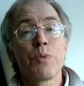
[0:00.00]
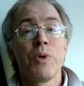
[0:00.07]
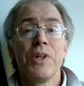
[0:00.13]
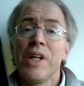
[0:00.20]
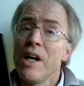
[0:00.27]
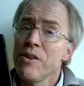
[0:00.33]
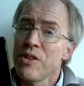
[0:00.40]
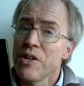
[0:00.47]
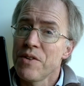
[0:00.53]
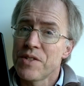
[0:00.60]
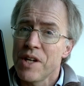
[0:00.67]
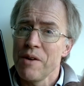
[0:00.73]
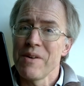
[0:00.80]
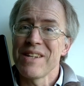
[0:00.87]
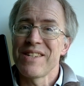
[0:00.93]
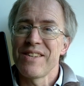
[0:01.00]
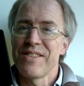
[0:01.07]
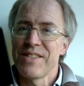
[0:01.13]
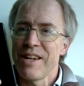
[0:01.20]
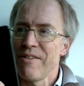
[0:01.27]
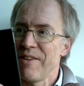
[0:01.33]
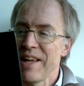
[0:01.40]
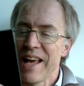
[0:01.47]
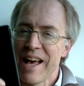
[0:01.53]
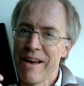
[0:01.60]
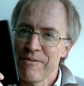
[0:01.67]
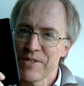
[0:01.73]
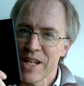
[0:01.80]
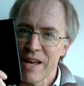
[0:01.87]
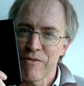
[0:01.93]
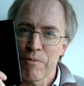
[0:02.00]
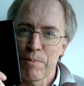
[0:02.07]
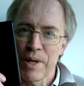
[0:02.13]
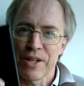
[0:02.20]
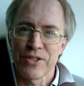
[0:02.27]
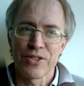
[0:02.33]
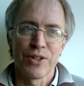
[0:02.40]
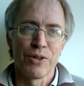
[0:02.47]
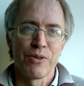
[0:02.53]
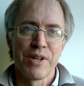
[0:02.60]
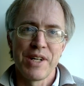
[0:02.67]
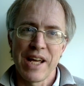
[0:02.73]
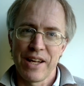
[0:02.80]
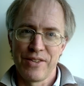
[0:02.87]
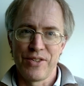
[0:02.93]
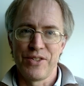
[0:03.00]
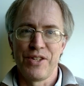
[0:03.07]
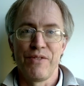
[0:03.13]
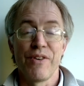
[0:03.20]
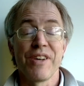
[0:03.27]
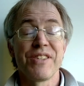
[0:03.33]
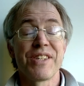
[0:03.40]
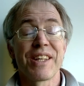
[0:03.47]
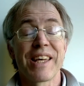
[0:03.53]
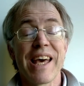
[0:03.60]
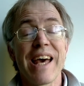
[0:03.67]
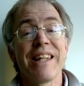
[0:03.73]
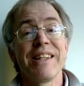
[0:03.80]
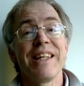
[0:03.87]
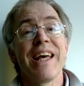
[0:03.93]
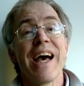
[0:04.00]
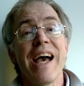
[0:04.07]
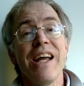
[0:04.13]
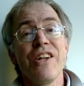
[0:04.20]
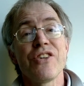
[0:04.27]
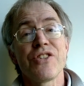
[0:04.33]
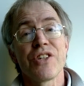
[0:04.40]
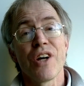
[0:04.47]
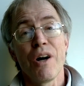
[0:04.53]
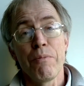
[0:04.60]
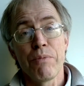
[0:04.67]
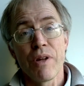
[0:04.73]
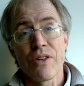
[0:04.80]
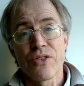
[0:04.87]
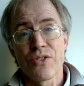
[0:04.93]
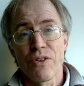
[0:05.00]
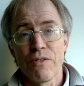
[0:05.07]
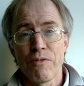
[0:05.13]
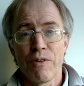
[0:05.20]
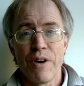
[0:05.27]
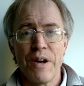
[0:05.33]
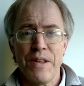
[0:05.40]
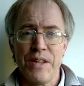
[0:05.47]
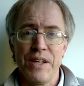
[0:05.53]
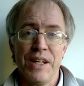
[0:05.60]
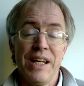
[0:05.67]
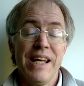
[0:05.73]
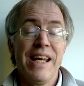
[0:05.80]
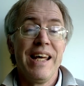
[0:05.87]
will know that you don't necessarily have to have a Pixel or a Nexus device to get the HDR Plus software either.